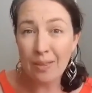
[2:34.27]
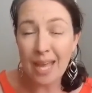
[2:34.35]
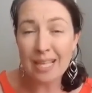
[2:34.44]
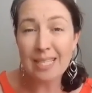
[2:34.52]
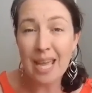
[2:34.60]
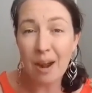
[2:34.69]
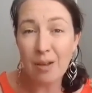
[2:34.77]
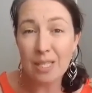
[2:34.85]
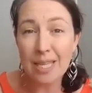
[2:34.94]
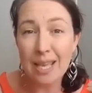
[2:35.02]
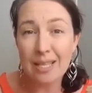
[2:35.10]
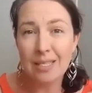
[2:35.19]
that
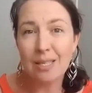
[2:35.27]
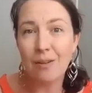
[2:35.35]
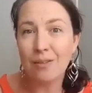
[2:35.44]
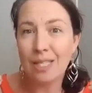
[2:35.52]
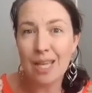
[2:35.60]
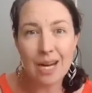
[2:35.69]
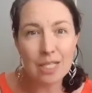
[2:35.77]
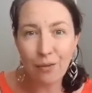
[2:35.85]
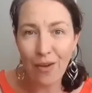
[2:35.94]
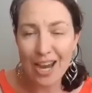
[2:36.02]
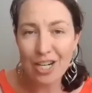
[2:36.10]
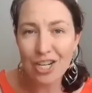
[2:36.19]
sense of
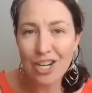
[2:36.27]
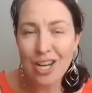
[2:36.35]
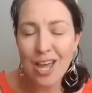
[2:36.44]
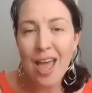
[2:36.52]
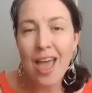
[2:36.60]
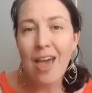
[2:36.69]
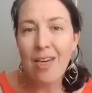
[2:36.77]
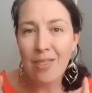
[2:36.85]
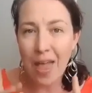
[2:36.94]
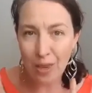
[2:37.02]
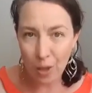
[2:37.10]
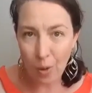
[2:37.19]
satisfaction,
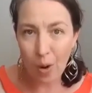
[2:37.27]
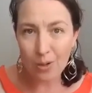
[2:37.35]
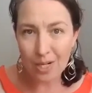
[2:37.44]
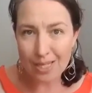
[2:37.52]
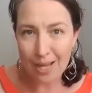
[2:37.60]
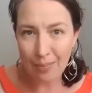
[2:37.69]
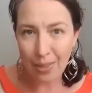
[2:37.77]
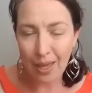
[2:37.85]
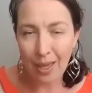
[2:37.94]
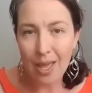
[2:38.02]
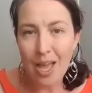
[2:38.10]
then you are onto something.